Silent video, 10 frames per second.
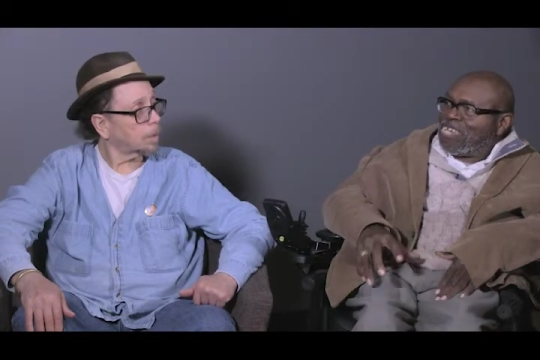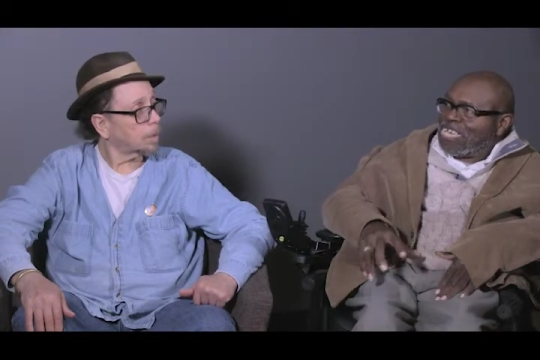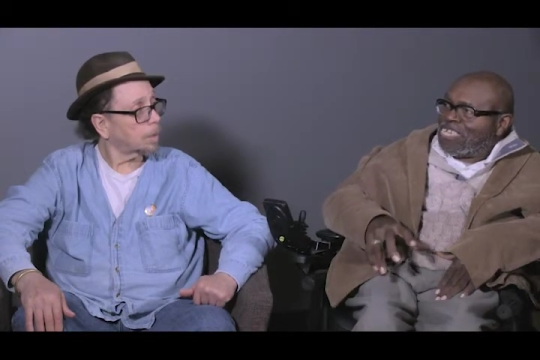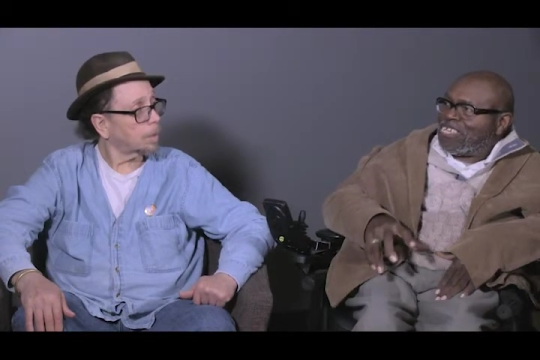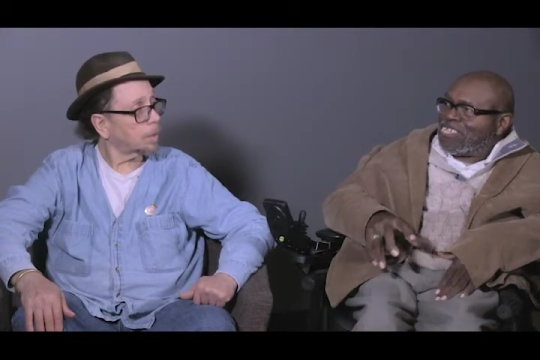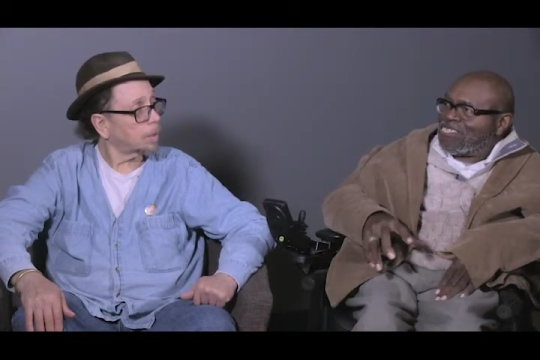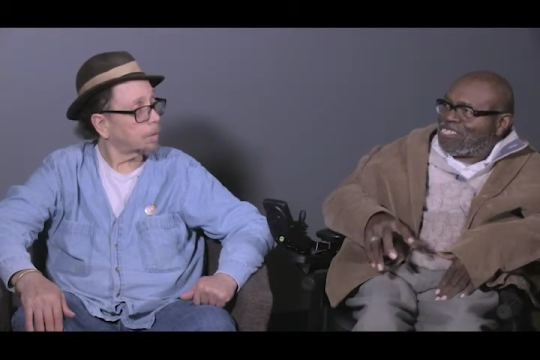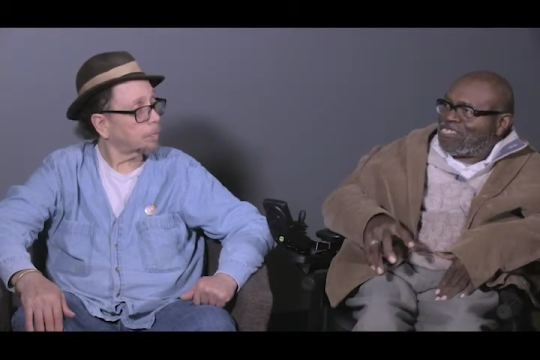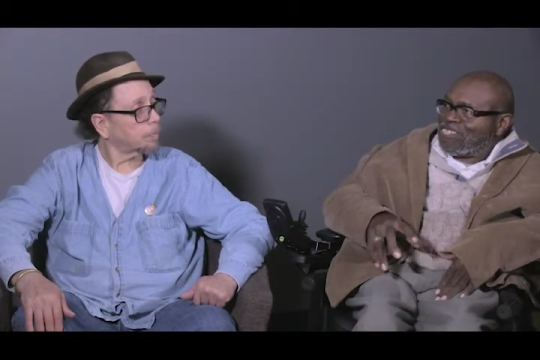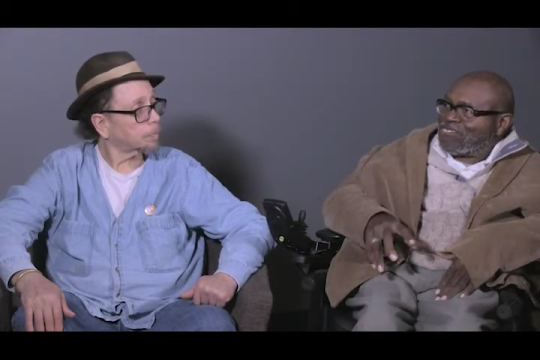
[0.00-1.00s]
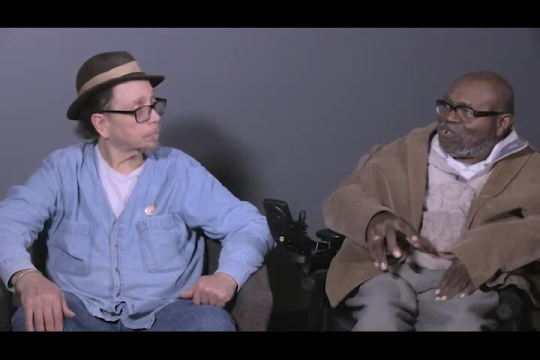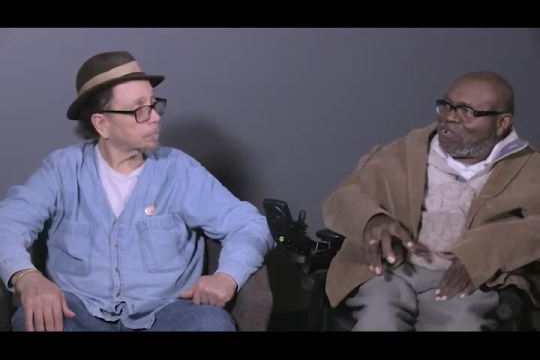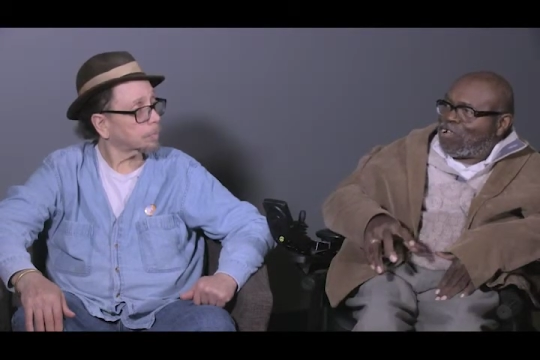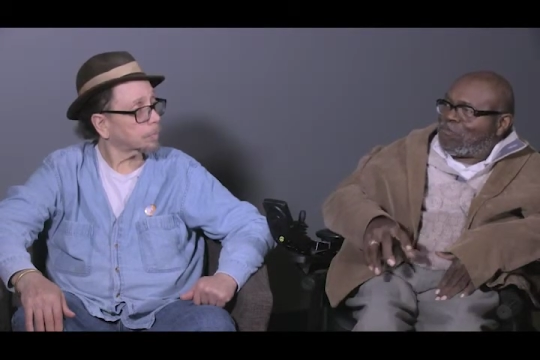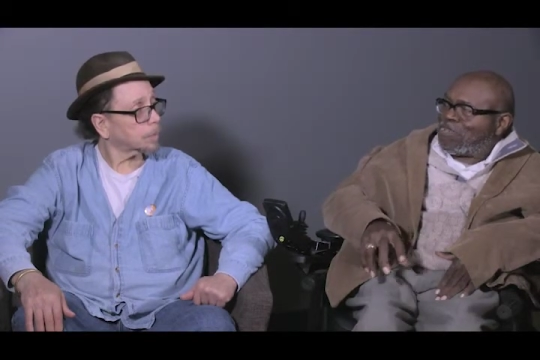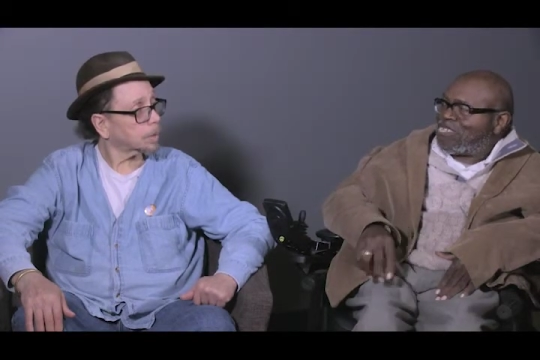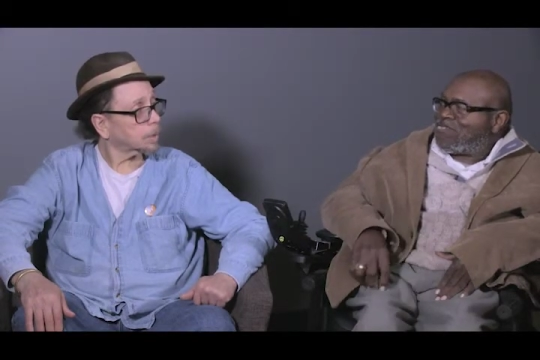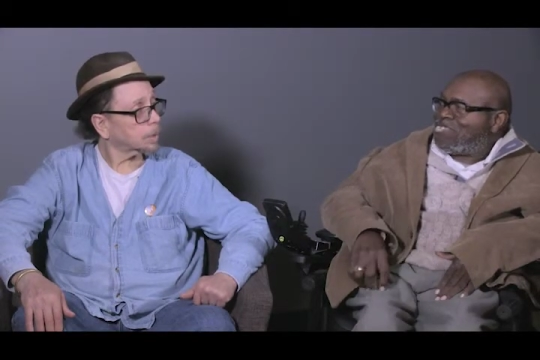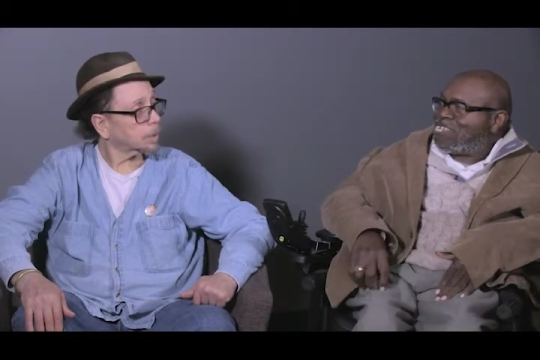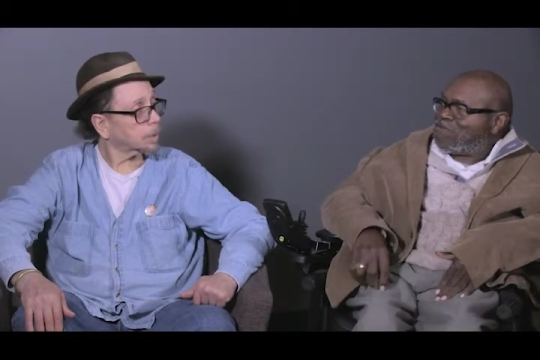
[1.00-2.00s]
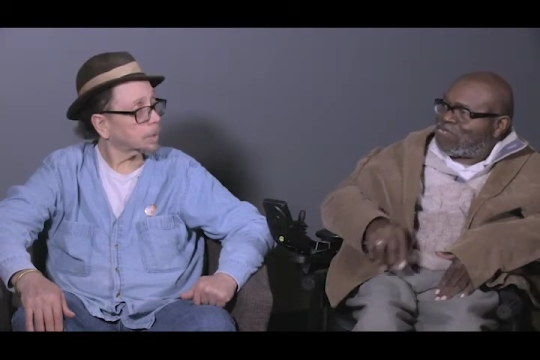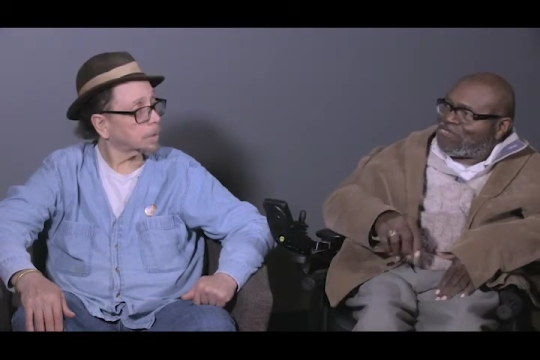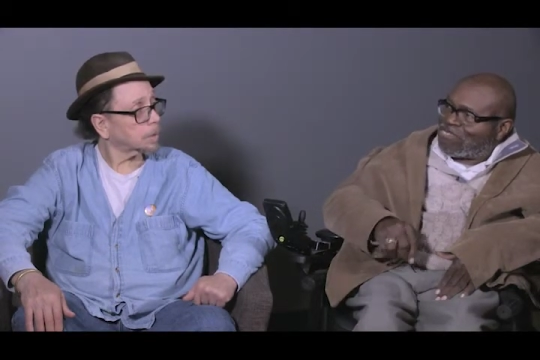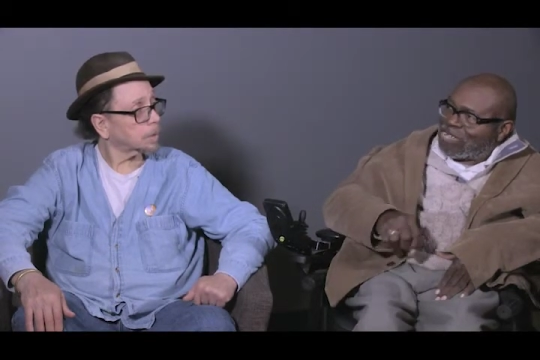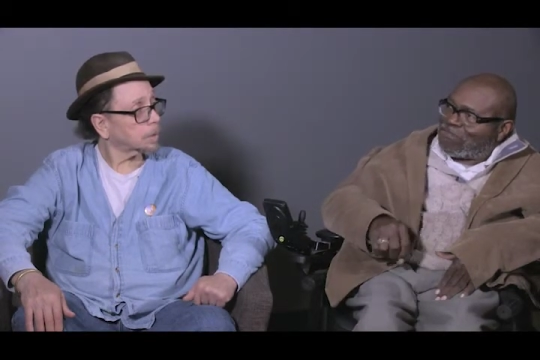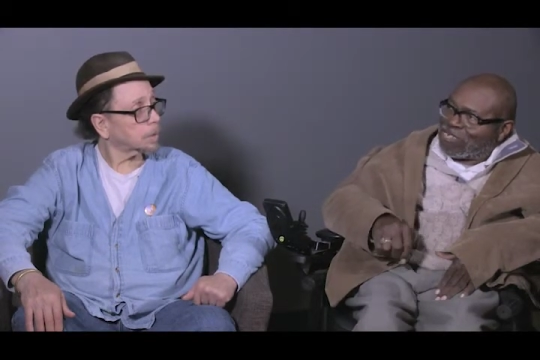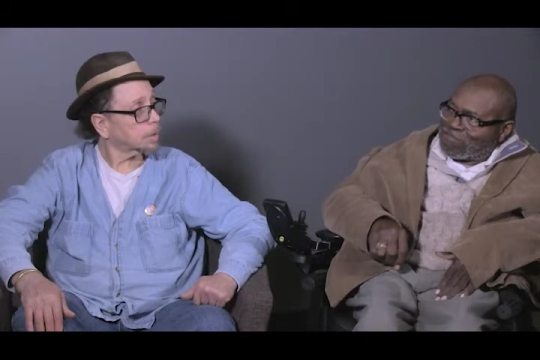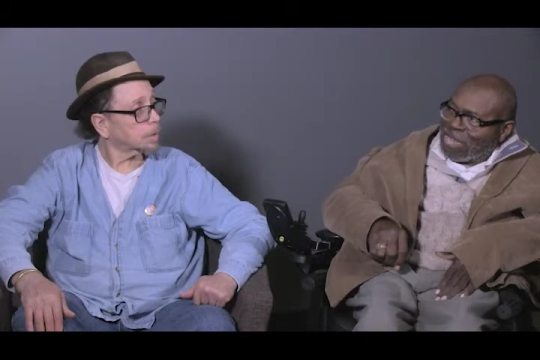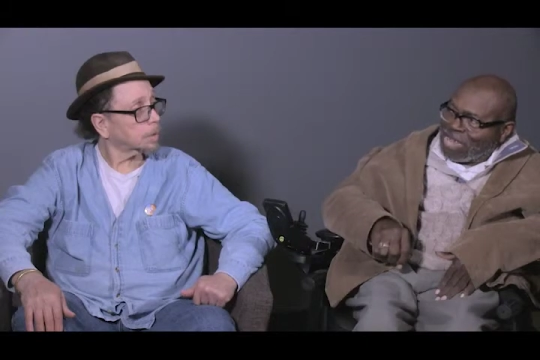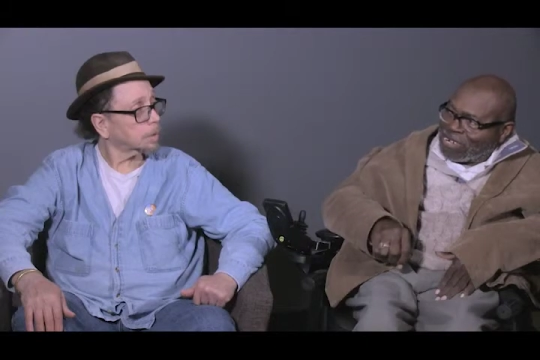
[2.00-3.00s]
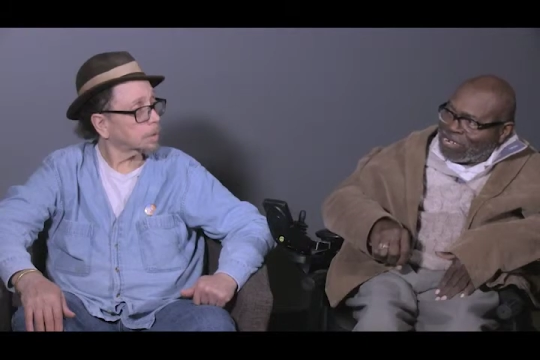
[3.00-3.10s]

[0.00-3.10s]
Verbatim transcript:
Speaker 1: it, it, it's going on, but it's dealing with subject matter